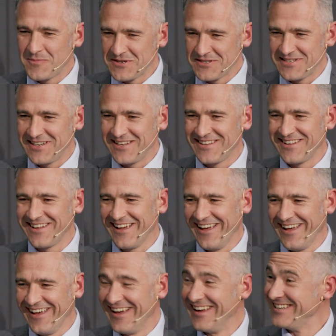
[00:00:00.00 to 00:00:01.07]
busy,
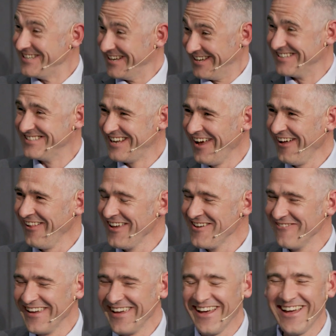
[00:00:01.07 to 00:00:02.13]
as you can tell,
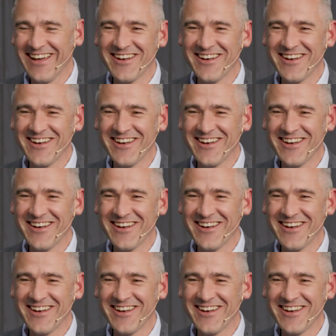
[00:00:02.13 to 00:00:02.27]
Amy.